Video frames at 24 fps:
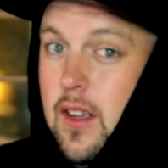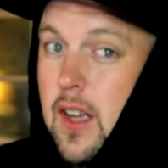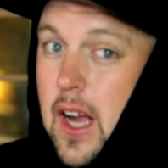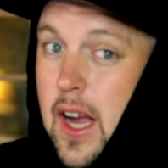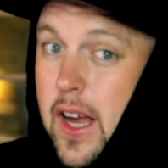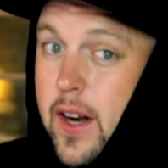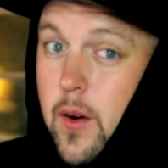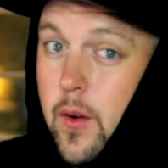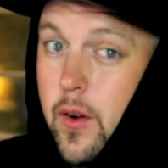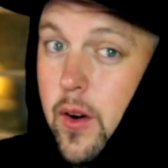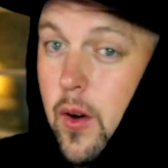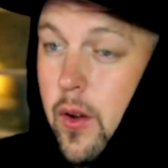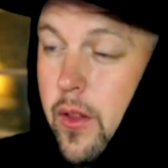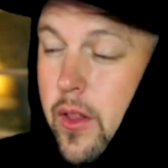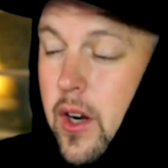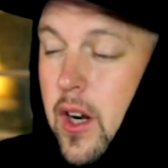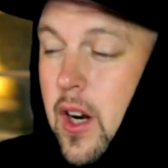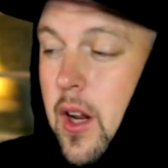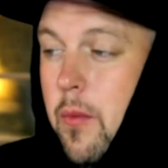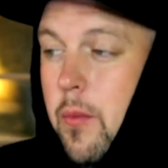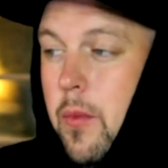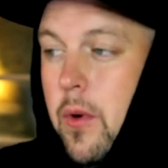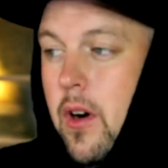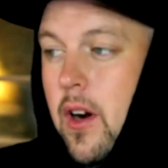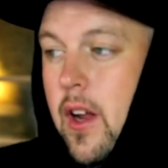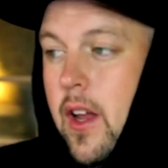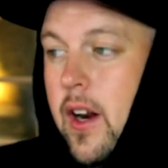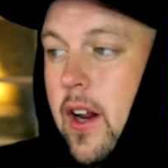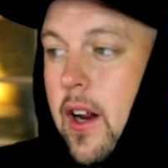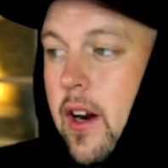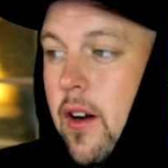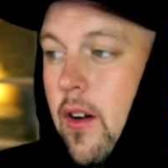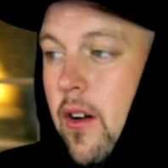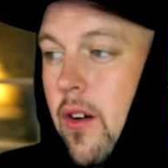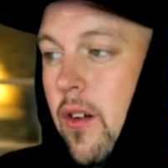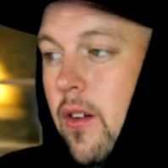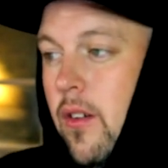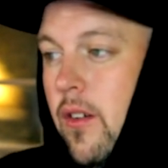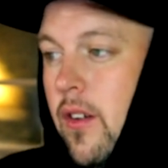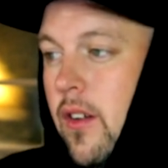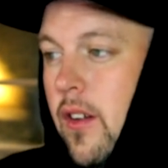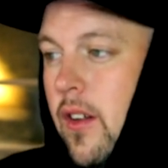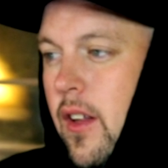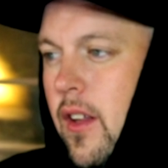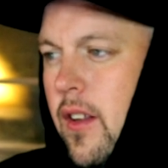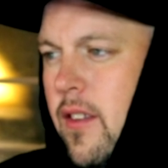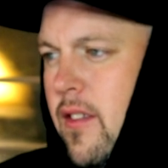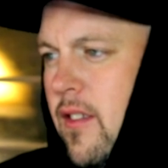I don't know the number, and I don't.
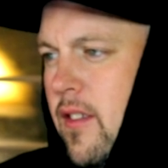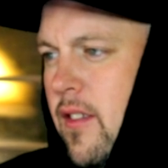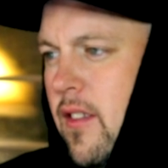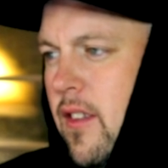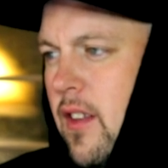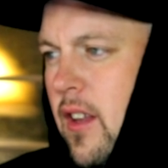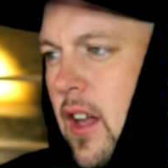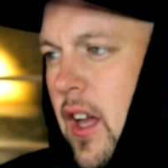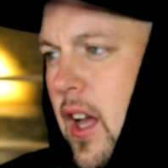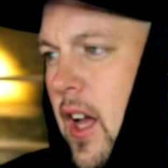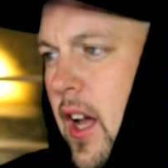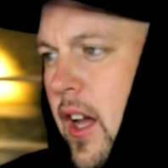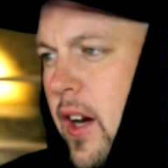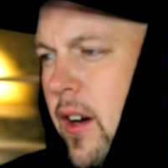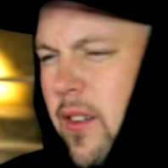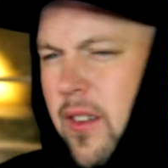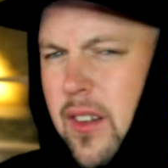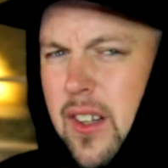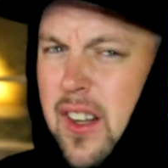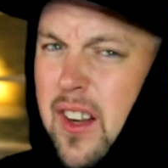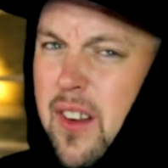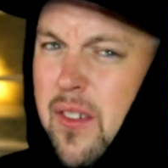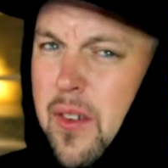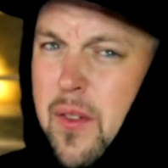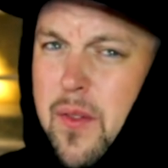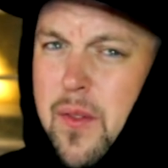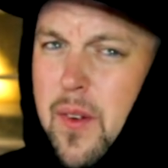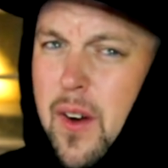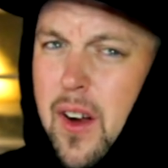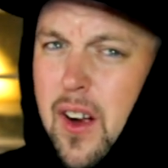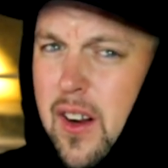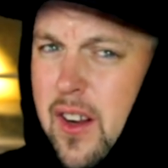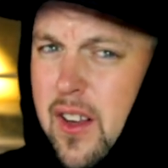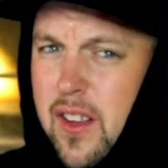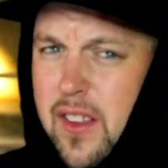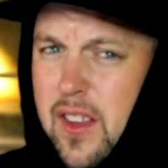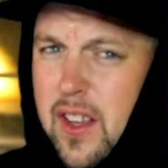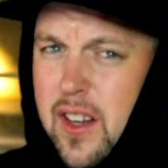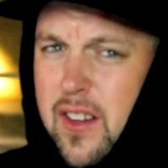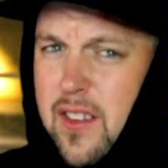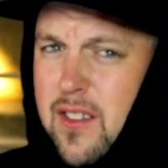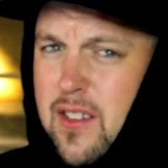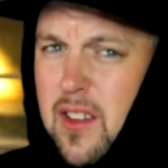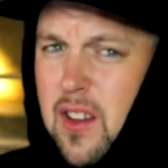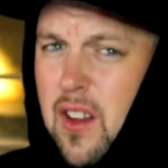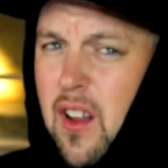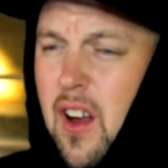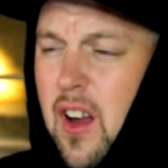It's I don't give a fuck that it's
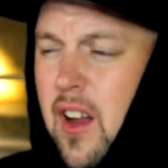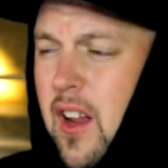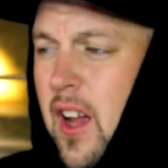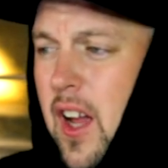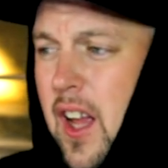a lot.